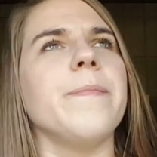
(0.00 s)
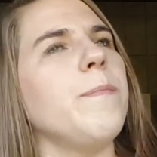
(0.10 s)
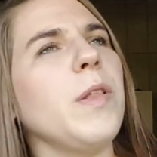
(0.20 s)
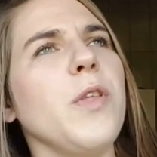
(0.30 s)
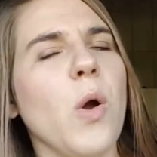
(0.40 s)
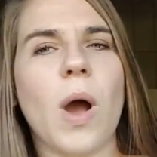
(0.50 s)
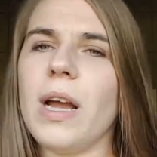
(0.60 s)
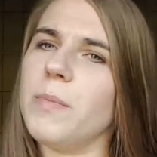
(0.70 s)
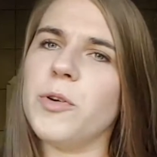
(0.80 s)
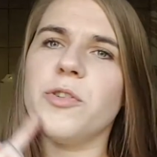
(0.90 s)
well, no,
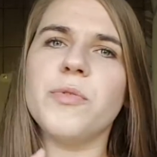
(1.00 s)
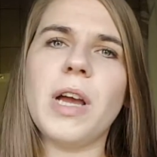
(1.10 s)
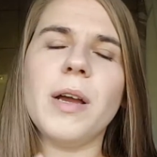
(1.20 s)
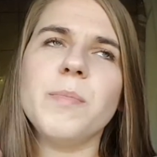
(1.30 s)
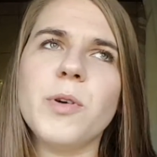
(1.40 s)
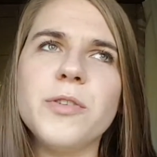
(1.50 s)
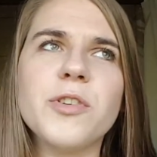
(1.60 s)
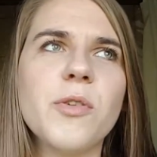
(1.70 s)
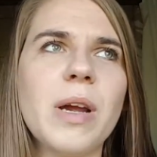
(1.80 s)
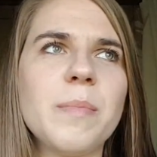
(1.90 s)
I'm going to
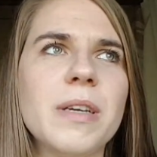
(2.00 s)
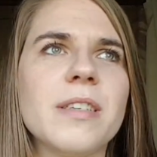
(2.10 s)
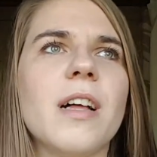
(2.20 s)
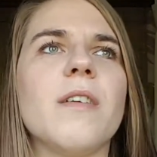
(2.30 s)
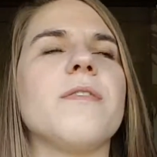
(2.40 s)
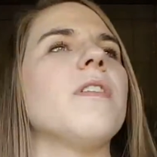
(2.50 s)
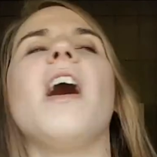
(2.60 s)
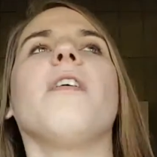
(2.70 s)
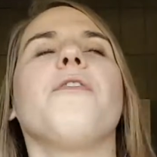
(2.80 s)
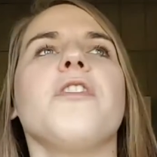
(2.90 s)
correct myself.
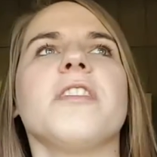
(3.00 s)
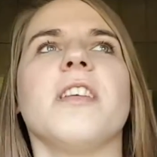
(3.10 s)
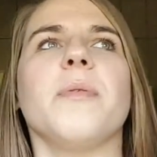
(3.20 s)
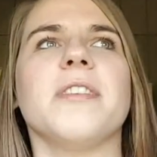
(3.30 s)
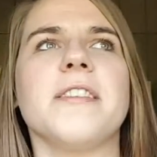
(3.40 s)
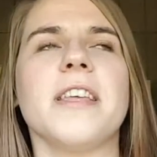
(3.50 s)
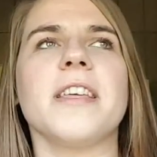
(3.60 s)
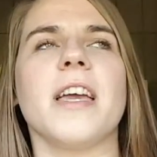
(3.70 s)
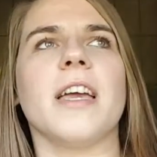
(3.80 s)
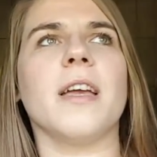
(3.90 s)
First I was
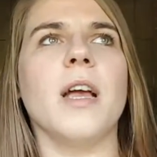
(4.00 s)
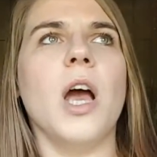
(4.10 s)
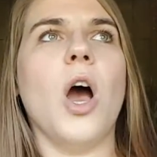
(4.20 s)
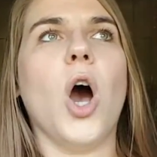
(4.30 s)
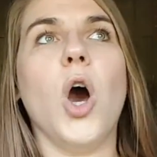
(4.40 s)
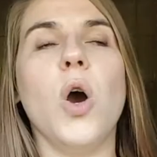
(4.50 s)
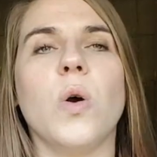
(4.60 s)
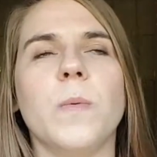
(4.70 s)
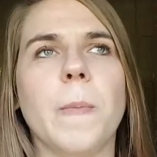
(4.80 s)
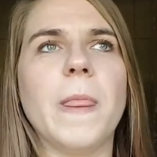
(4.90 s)
thinking,
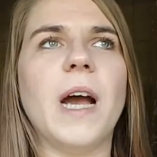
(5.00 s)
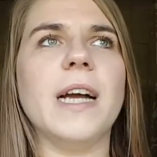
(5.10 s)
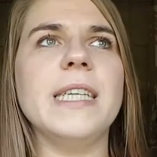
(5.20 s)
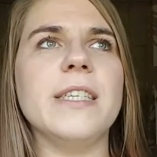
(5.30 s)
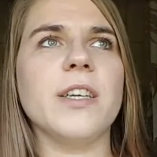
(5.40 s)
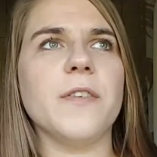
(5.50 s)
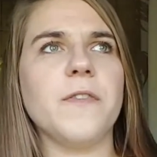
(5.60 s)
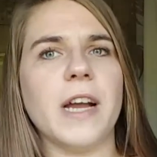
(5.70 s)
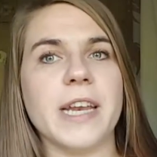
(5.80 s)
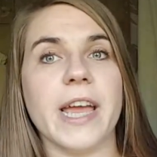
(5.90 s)
oh, I need to
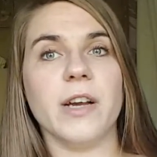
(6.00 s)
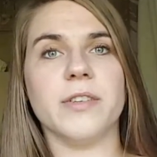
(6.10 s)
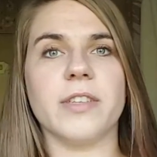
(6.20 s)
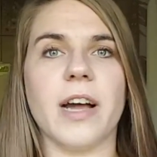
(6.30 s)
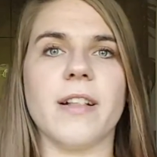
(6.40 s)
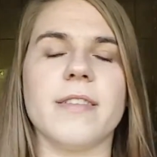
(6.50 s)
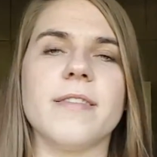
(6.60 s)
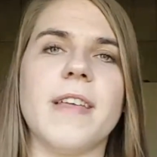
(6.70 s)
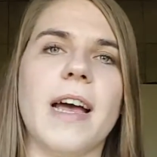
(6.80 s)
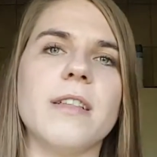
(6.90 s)
find hairstyles
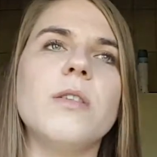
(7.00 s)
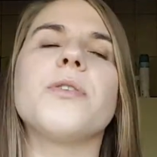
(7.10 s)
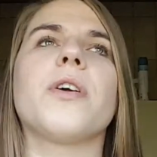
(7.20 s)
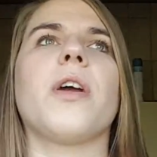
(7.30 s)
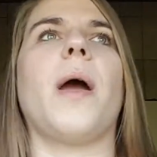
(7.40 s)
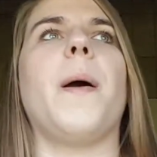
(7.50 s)
that look